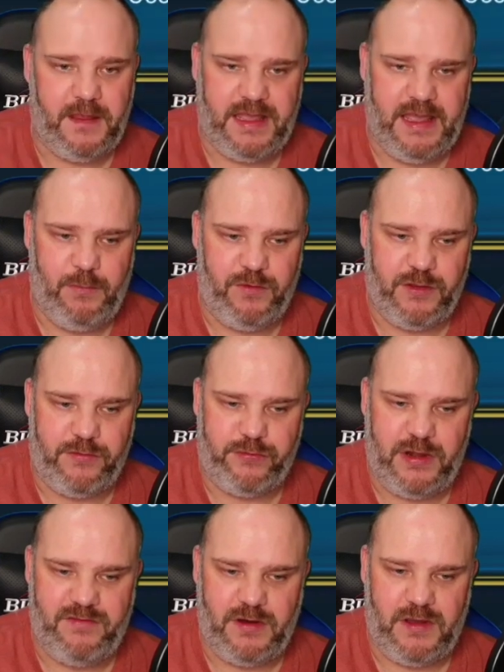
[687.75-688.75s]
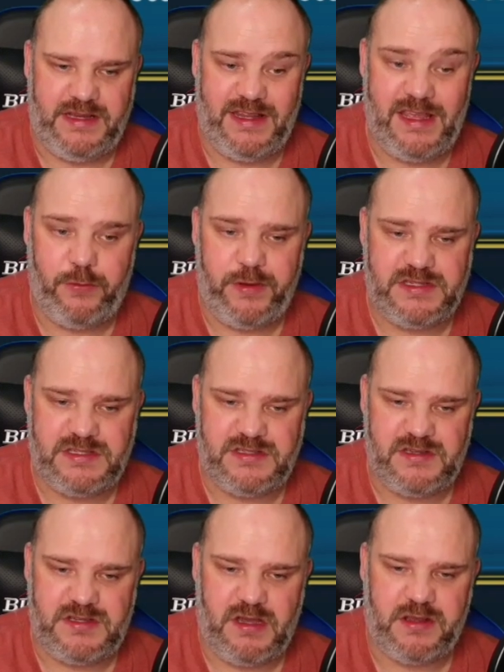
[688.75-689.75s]
Again, we've gone for Evil Eye,
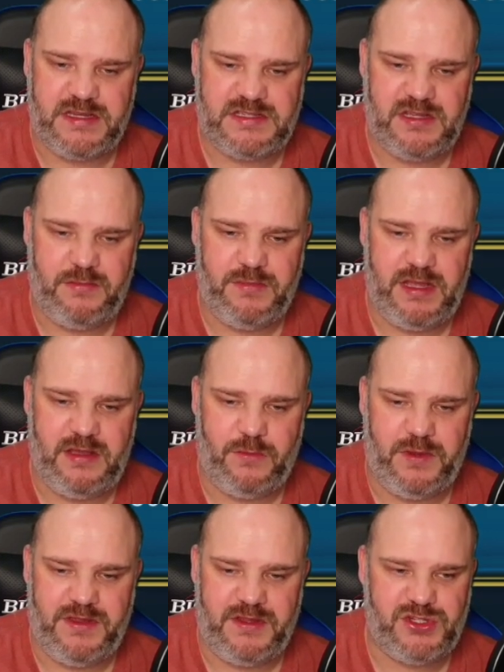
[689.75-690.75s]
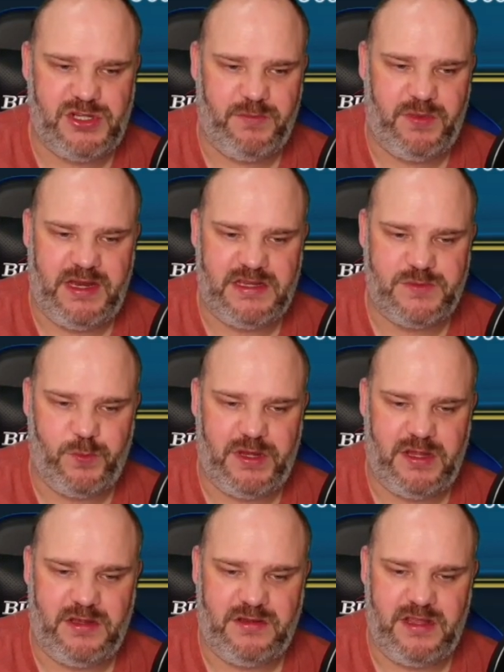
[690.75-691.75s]
decreases the target's turn meter when this champion hits him
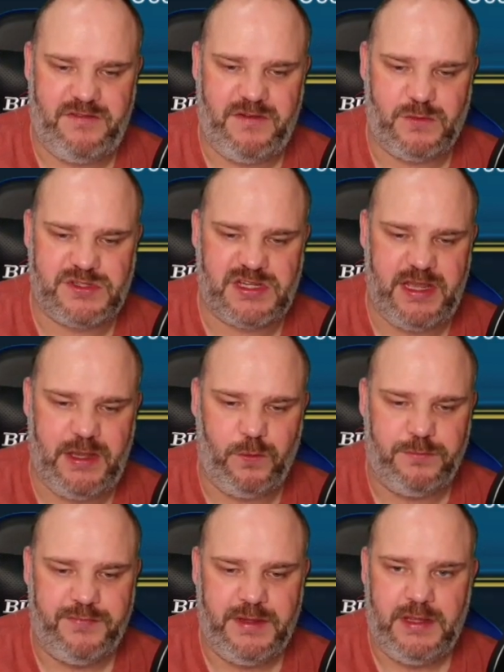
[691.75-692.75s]
with a default skill.